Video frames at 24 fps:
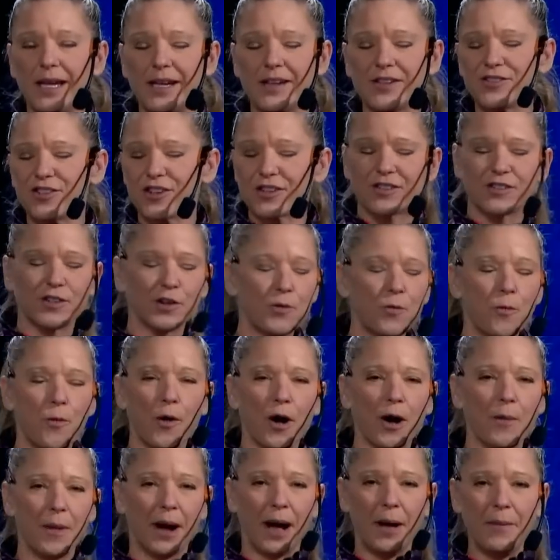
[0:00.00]
just to
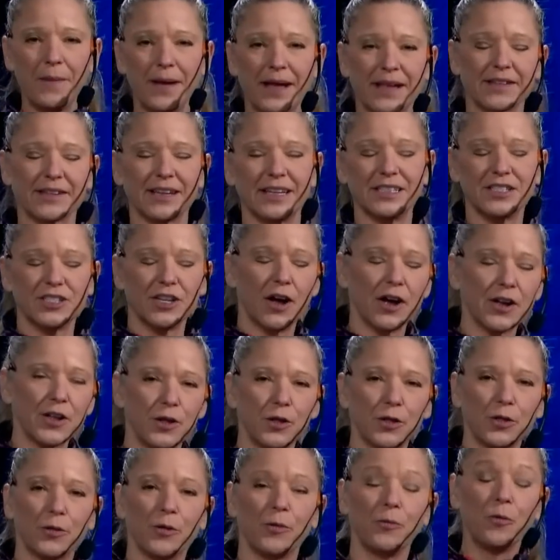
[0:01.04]
warm up as I talk you
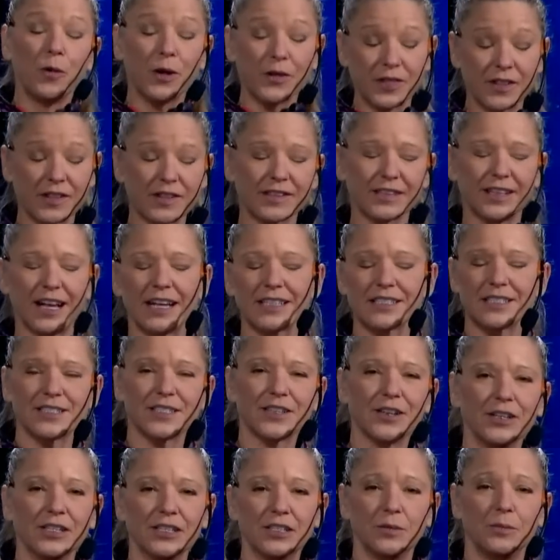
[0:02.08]
through what this class is
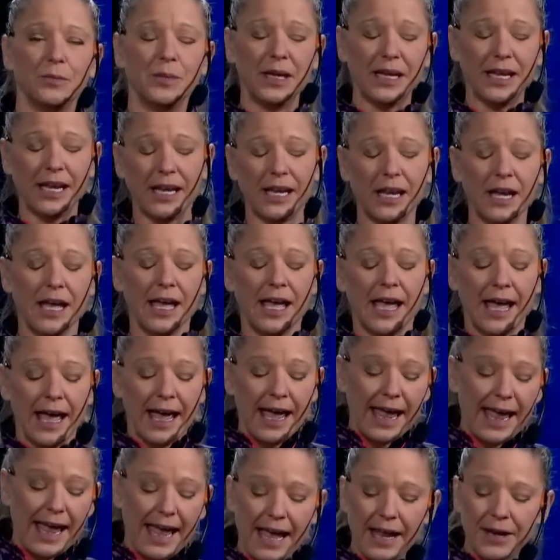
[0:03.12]
going to be.
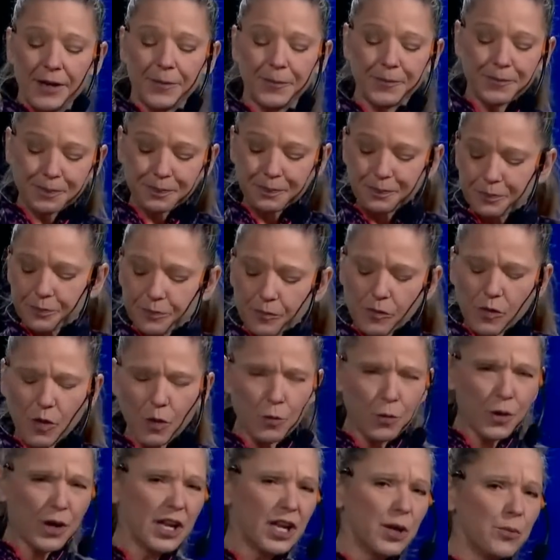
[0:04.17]
And
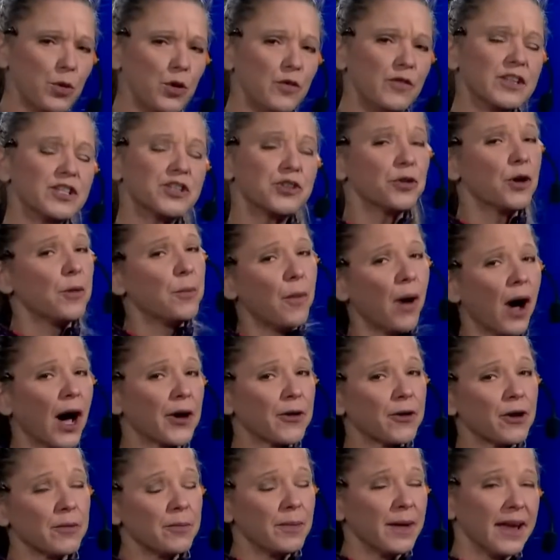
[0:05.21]
we're going to move into a
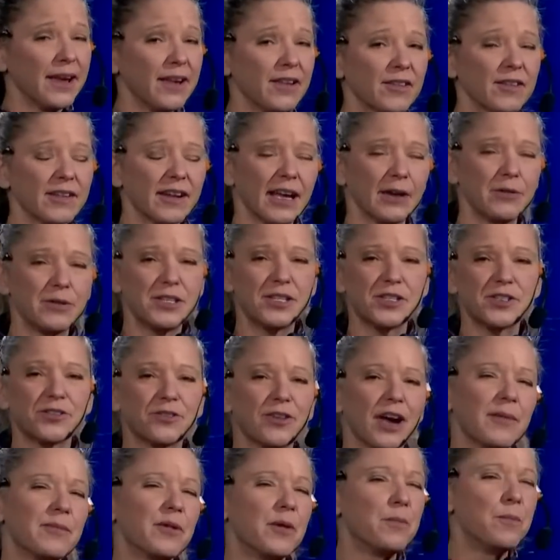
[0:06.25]
moderate pace, and I would
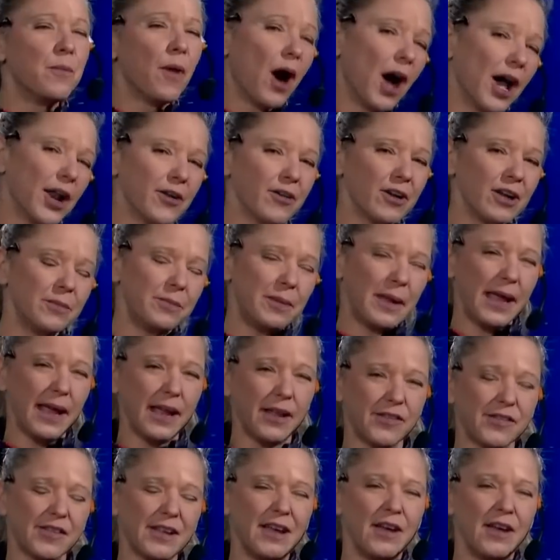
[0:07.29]
describe a moderate pace